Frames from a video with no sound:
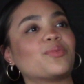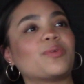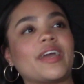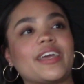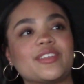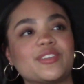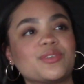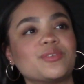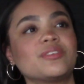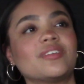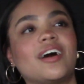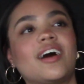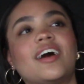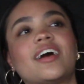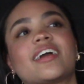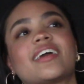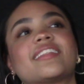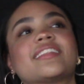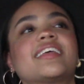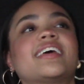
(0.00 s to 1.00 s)
way too
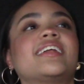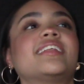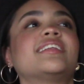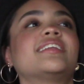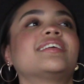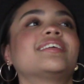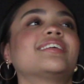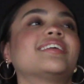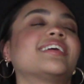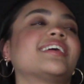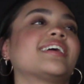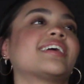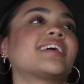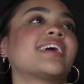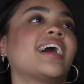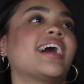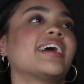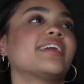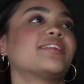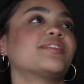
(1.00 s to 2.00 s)
long, and then it
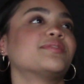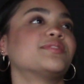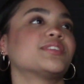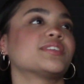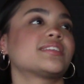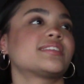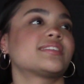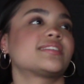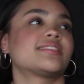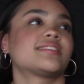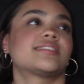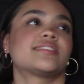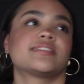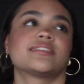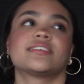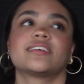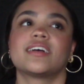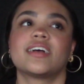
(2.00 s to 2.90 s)
kind of just,